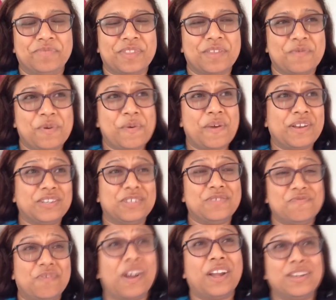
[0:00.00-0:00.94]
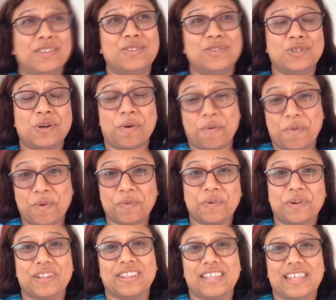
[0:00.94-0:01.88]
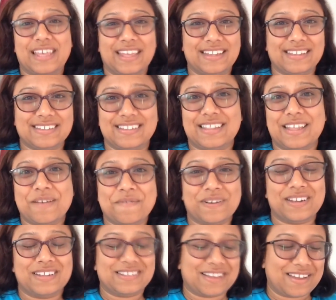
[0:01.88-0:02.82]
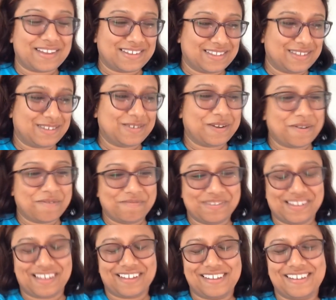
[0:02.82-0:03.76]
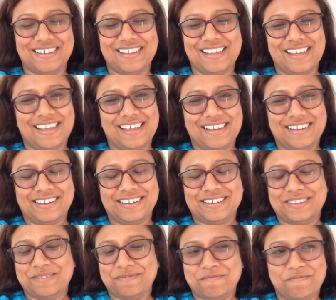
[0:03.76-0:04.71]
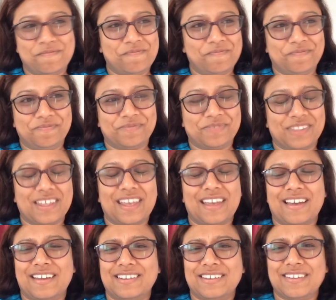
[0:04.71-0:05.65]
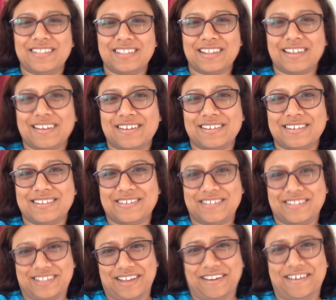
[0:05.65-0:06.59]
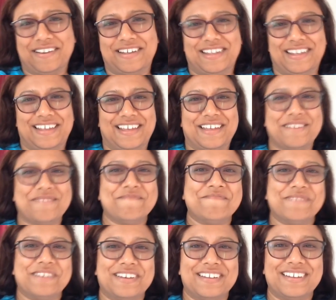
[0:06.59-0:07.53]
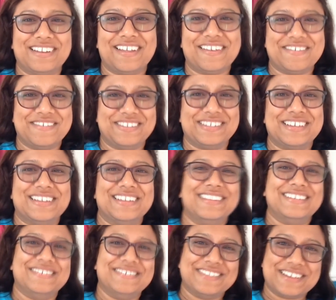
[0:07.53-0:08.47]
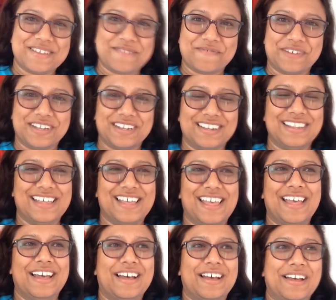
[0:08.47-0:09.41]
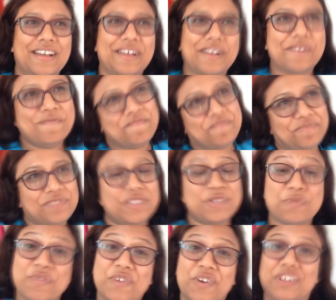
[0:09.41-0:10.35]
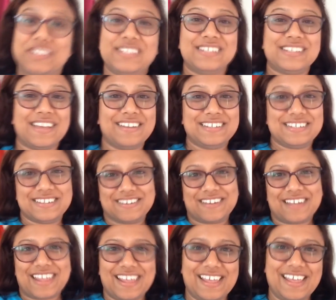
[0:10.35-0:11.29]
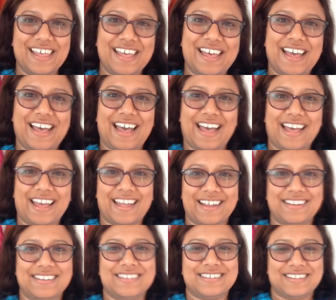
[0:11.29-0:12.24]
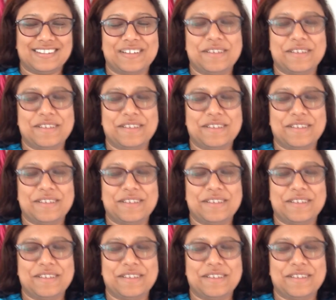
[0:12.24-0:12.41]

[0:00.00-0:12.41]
we went right to the top. I went with one of the kids and they wanted to go to the top. So I don't think I'd do it that high again, but no, it was good. It was good fun. So we've got disco tonight and